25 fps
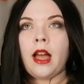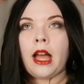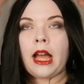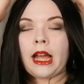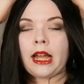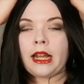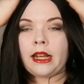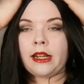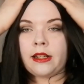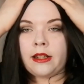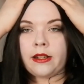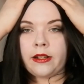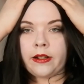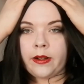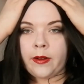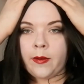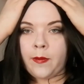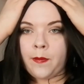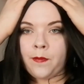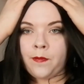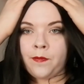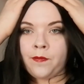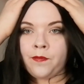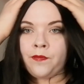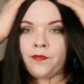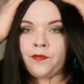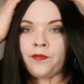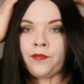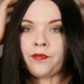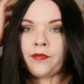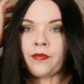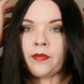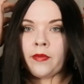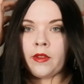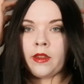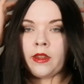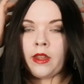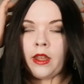And
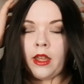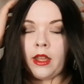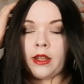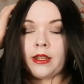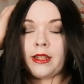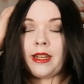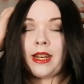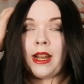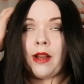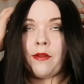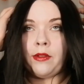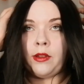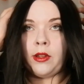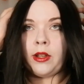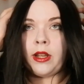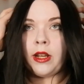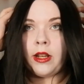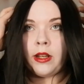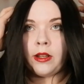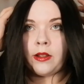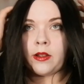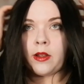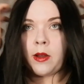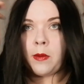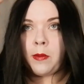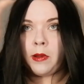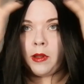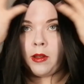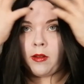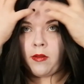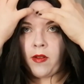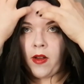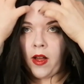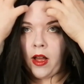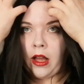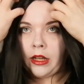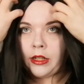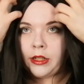I did have a look in a couple
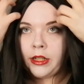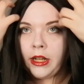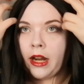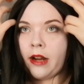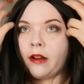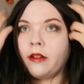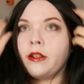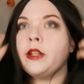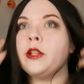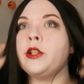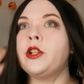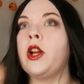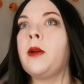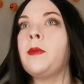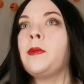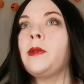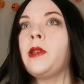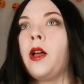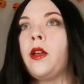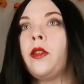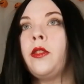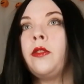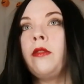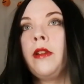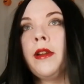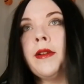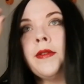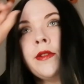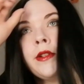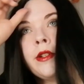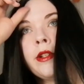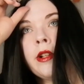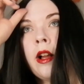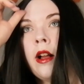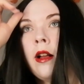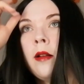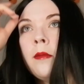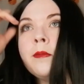of our charity shops, our thrift
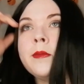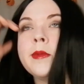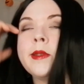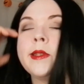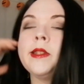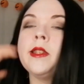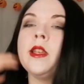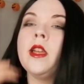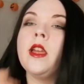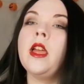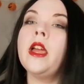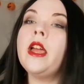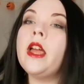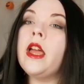shops,